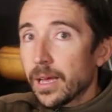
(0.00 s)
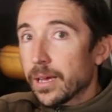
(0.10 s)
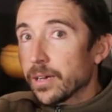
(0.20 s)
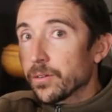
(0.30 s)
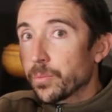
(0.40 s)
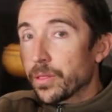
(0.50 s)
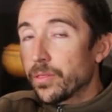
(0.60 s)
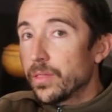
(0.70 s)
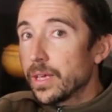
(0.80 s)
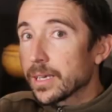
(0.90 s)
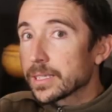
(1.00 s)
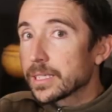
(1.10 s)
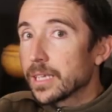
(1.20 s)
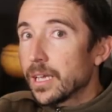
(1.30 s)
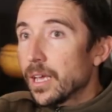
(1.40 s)
Uh, with
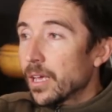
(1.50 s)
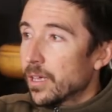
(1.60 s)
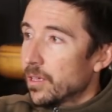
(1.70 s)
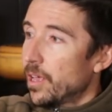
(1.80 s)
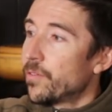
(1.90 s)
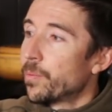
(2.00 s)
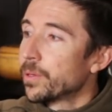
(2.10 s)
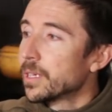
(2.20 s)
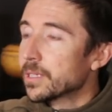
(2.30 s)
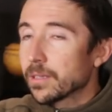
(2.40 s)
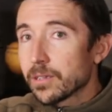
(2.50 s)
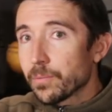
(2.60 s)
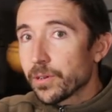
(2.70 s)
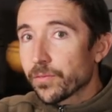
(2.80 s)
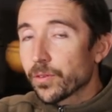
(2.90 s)
this, if you put this a little
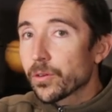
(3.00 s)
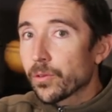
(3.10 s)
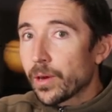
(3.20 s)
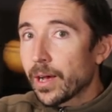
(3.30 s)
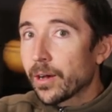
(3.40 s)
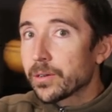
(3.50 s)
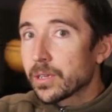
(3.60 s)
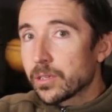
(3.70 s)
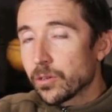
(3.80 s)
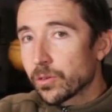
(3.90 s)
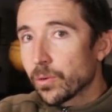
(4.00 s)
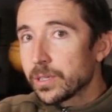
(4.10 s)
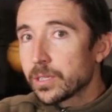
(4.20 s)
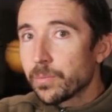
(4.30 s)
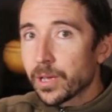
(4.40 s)
bit further out, you're
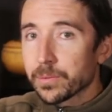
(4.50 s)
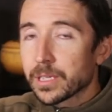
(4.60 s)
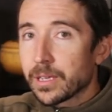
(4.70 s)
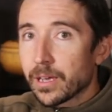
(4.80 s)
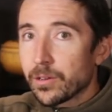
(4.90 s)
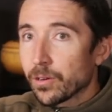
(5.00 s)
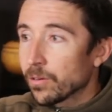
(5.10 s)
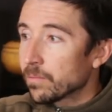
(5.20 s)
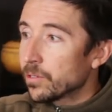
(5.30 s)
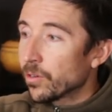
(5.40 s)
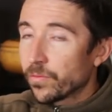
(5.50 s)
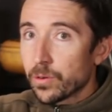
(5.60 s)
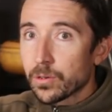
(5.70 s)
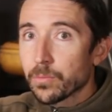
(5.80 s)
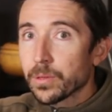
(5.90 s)
going to be able to get your, your
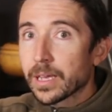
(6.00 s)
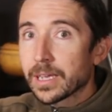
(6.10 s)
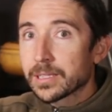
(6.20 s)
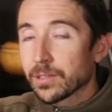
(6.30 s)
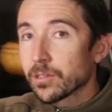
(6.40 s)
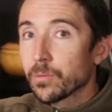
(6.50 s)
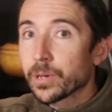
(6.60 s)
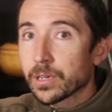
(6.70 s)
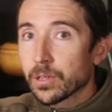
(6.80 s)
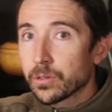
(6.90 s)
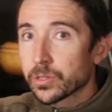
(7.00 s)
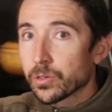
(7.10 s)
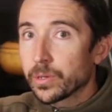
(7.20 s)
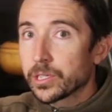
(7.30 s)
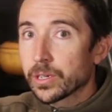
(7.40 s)
focal planes a little bit closer
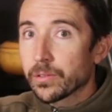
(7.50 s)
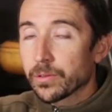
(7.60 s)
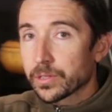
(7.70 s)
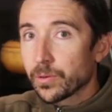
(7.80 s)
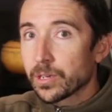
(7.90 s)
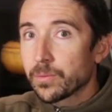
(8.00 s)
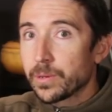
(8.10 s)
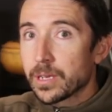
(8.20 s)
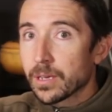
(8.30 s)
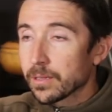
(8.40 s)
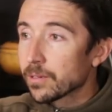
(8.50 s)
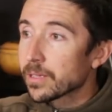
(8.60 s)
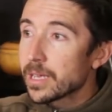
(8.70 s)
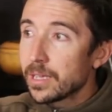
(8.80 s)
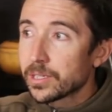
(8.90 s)
to each other. It's going to be a
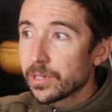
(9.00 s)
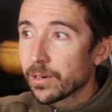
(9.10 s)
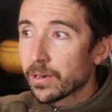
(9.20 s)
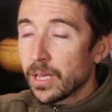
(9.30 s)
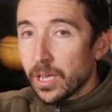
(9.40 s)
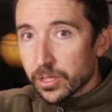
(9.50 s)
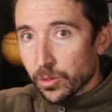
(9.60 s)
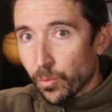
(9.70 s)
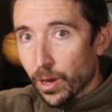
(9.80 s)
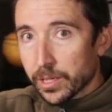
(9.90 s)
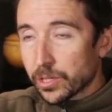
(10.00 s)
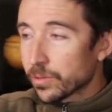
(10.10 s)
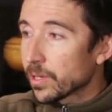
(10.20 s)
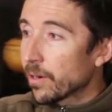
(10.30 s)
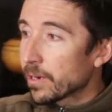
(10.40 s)
little easier to watch
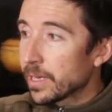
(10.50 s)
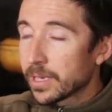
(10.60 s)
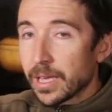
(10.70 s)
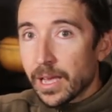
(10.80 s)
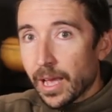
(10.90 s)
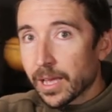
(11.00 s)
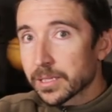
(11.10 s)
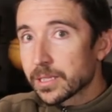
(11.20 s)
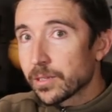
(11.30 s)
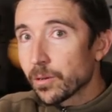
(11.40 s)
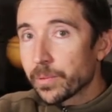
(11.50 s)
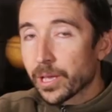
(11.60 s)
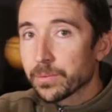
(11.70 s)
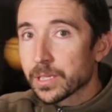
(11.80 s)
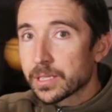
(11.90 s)
your target and still
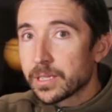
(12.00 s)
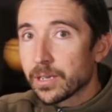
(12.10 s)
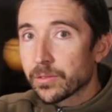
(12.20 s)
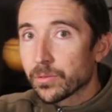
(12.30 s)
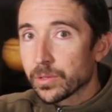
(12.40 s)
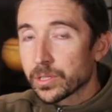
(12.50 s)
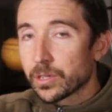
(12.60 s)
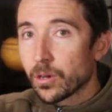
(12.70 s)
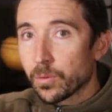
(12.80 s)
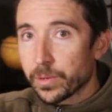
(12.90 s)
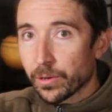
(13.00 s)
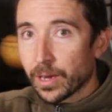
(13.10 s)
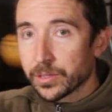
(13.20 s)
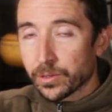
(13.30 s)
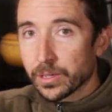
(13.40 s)
be able to see it through the scope. Your
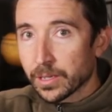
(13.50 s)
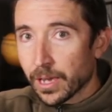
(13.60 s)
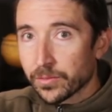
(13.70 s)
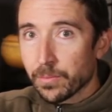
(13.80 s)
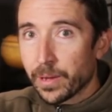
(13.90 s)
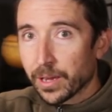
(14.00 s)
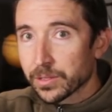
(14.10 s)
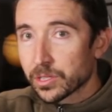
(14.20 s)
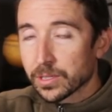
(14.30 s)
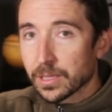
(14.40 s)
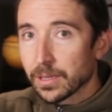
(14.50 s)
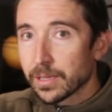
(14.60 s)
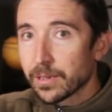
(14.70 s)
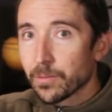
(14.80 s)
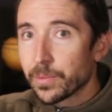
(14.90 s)
eyes are going to have to bounce just a
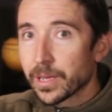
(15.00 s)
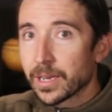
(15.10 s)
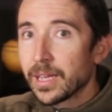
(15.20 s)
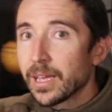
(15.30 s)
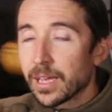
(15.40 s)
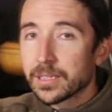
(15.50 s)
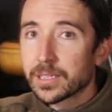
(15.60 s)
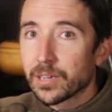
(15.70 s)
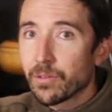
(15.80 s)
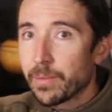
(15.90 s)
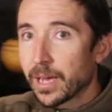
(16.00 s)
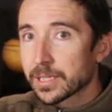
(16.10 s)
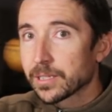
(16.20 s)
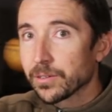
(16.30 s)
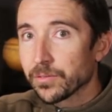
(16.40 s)
little bit instead of a
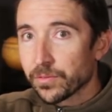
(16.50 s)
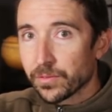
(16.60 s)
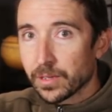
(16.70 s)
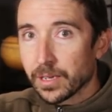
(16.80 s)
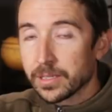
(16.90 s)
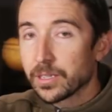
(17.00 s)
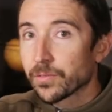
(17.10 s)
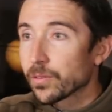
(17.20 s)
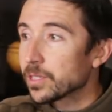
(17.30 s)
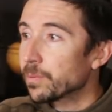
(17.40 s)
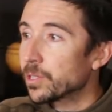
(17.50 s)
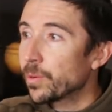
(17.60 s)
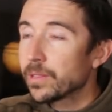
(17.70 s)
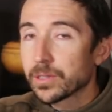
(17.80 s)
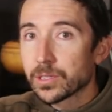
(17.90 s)
massive uh, difference
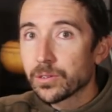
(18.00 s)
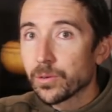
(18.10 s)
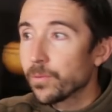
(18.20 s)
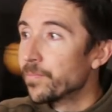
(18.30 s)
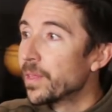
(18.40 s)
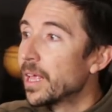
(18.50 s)
between the two.